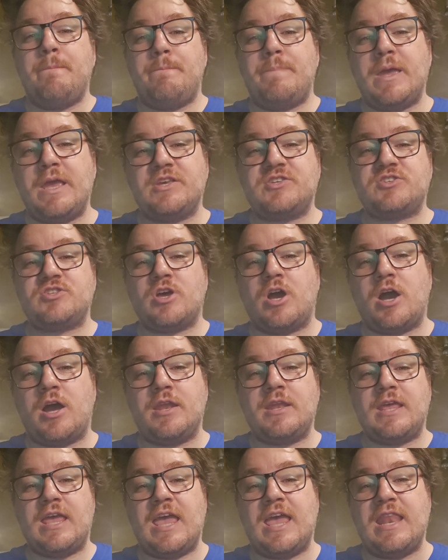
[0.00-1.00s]
based
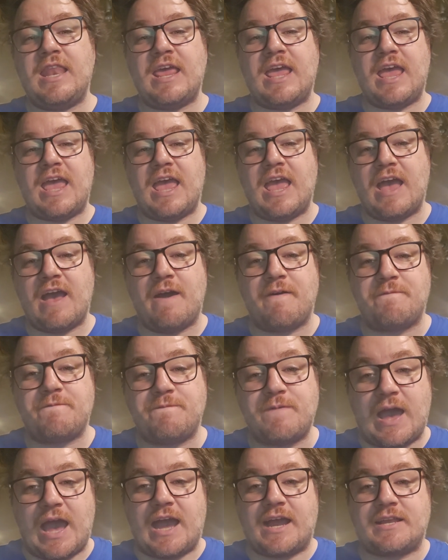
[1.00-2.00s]
on a
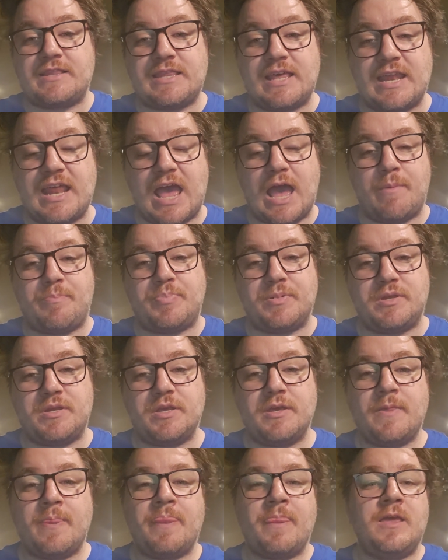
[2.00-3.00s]
fact that happened.
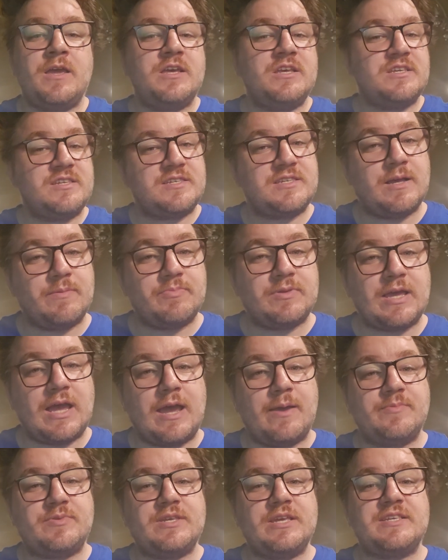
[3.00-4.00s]

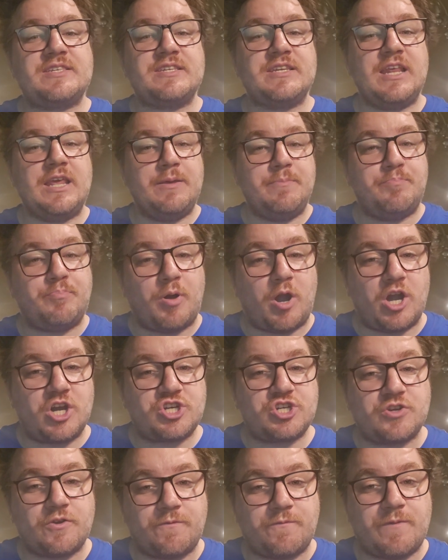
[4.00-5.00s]
Sometimes it's an
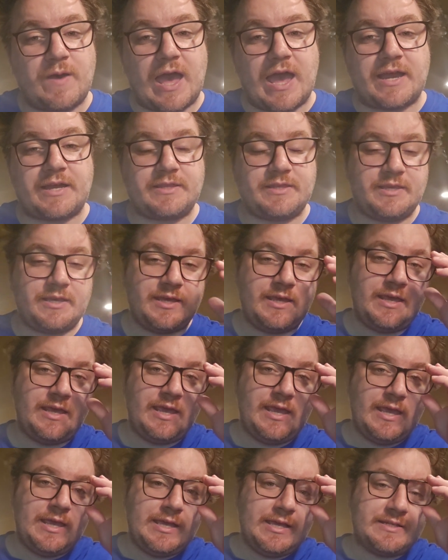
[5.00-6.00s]
impartial fact.
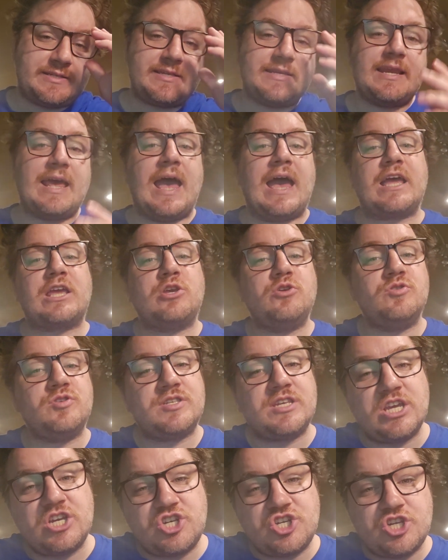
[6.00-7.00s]
It's an
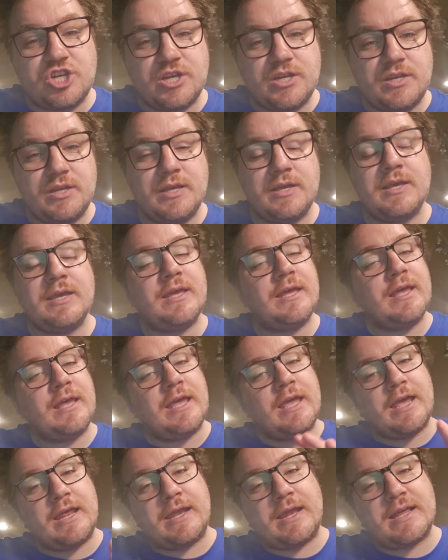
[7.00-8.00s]
accusation,
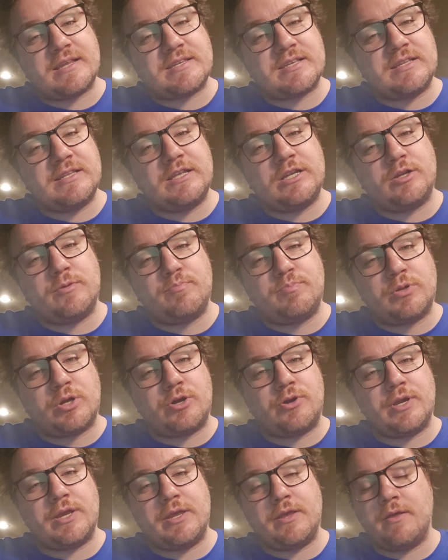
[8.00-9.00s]
and that's a little
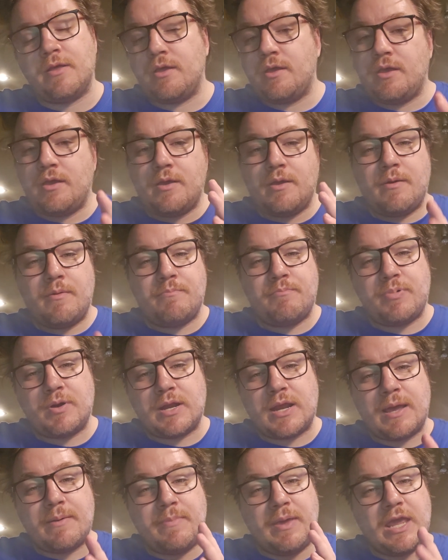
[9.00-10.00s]
blurry. but
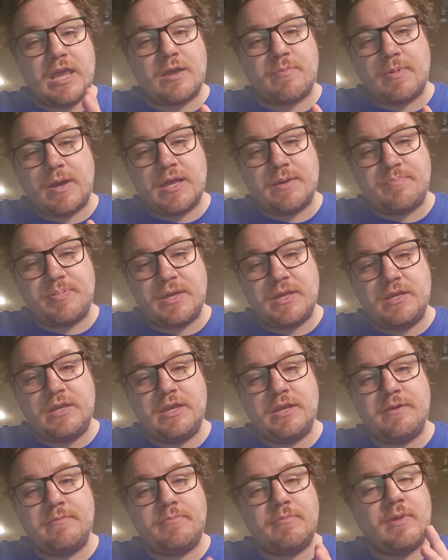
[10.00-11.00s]
I make my
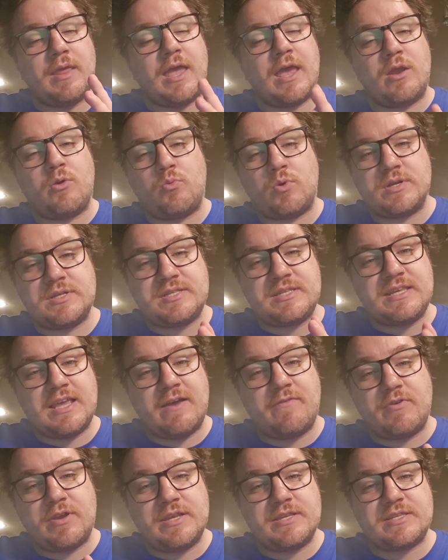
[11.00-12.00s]
opinion, and once the
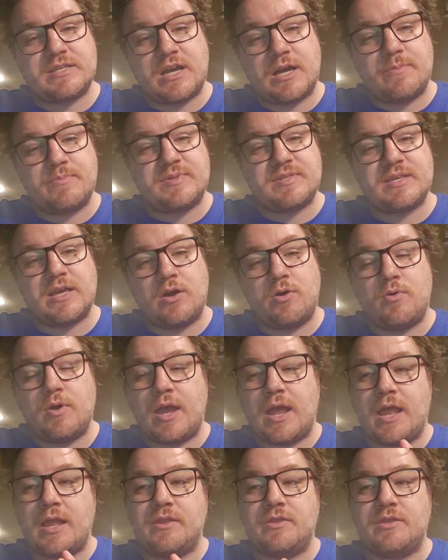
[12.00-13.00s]
evidence comes out
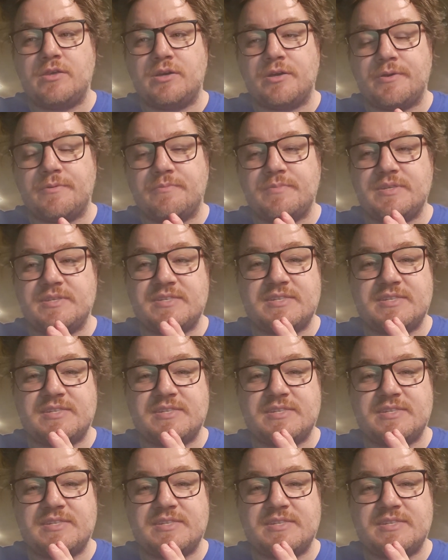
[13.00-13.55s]
and the